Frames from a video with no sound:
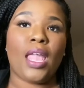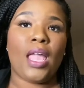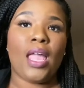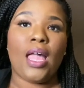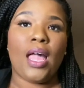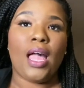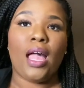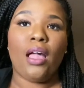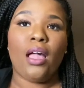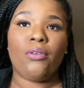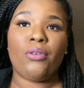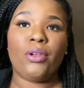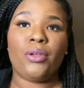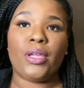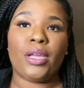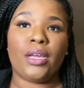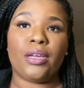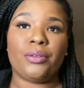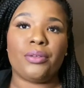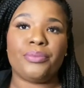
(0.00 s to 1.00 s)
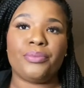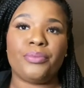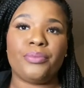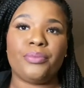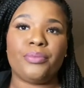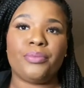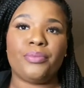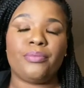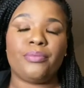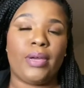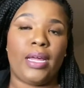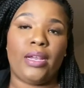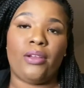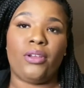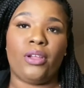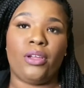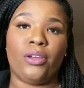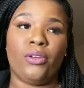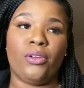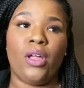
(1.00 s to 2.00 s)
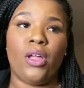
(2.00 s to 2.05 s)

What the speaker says: I don't know, y'all. I don't know.